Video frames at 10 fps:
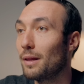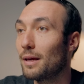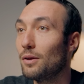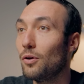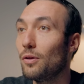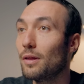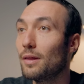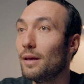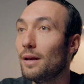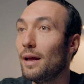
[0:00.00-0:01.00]
skin tones to
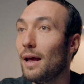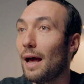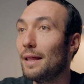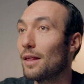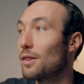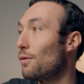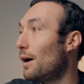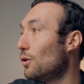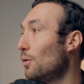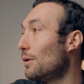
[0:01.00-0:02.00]
sit, and that's the
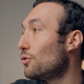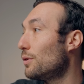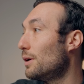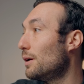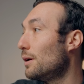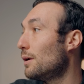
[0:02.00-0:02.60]
right lumetry,